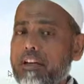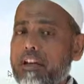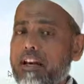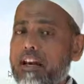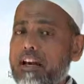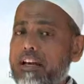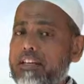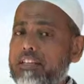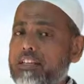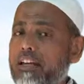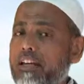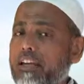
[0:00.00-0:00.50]

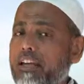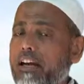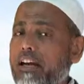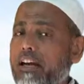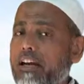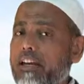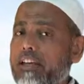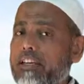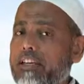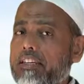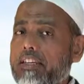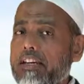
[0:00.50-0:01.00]
and a
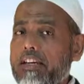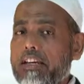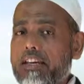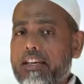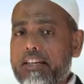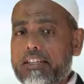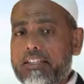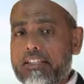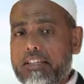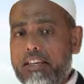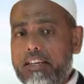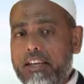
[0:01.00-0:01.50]
line
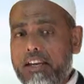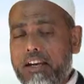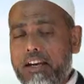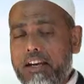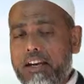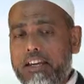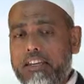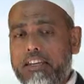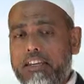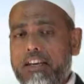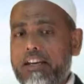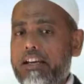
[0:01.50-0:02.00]
and a
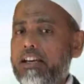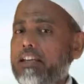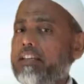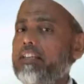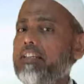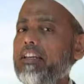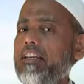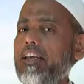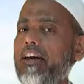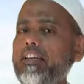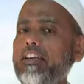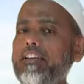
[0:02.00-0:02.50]
line and a
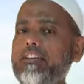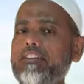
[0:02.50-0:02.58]
line.